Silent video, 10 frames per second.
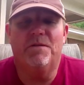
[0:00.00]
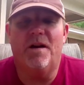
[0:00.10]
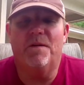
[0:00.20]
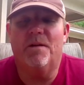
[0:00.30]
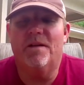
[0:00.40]

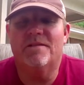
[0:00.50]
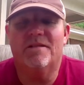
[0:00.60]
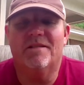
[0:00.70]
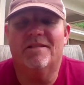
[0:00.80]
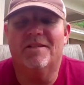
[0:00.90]
find ways
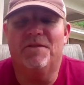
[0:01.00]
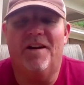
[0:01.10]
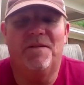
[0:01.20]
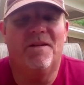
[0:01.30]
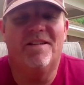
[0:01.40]
to you
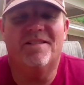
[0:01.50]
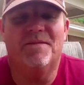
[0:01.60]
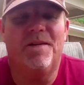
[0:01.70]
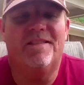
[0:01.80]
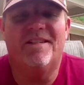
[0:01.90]
find ways to.
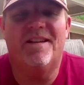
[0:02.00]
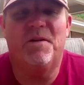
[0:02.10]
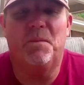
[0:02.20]
Was make, it the